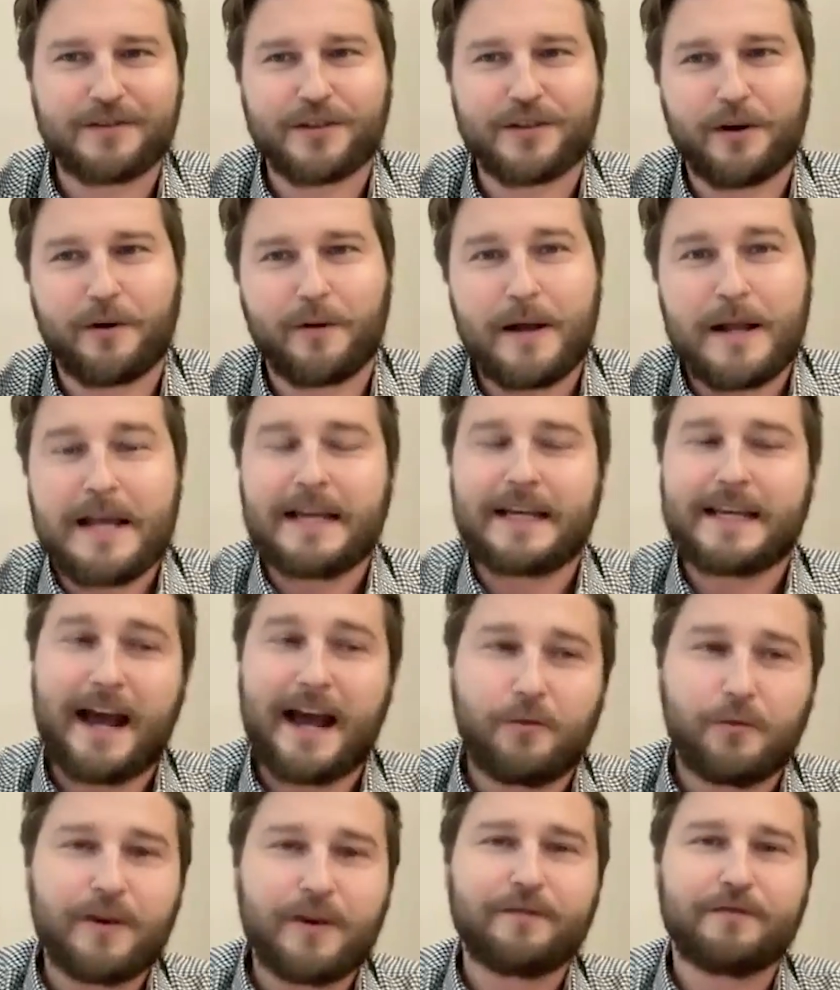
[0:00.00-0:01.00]
So
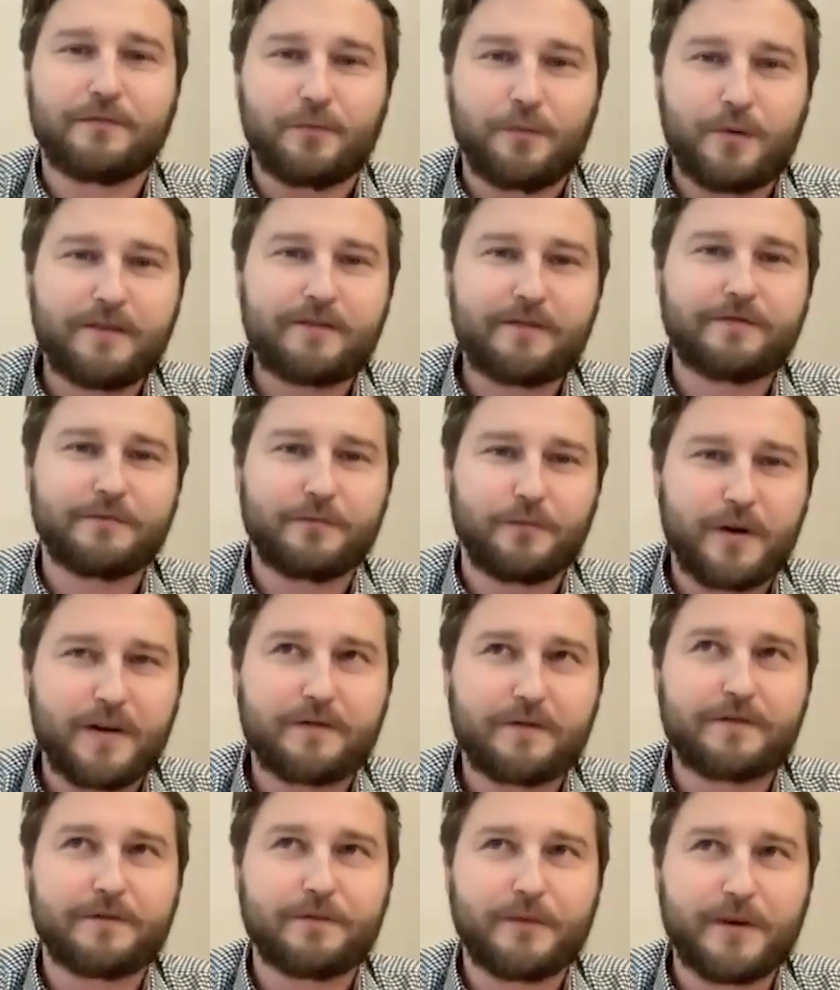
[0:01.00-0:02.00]
yeah, we've we've
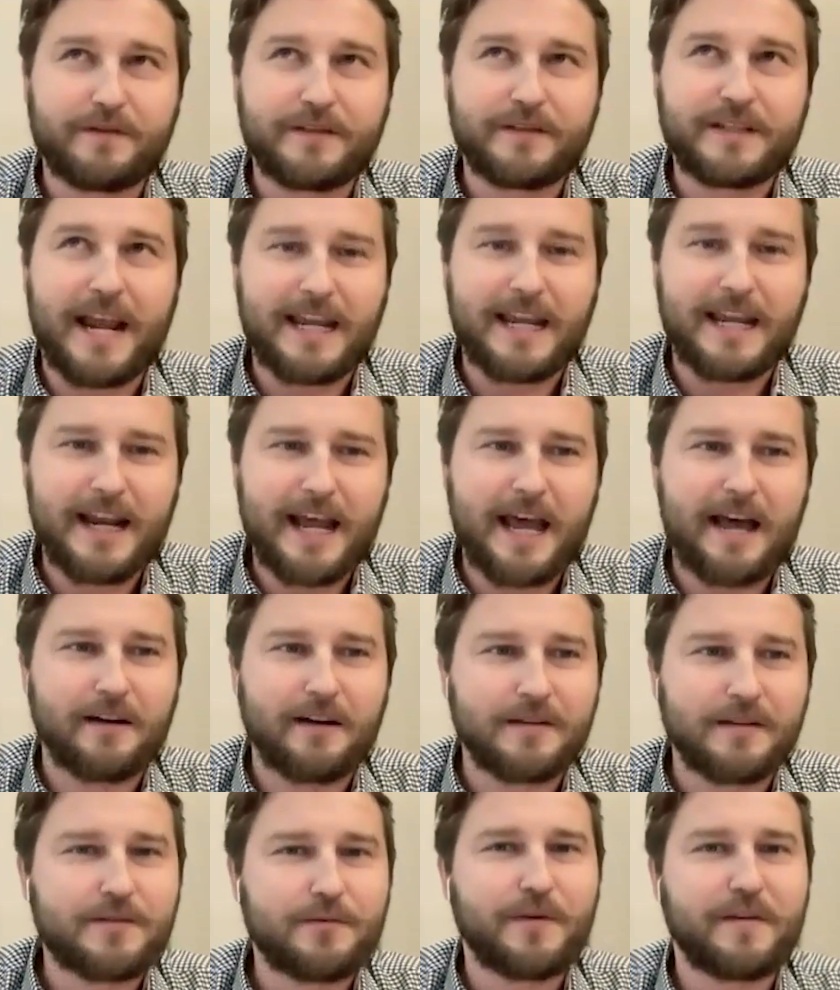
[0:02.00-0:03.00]
we've we've taken L's.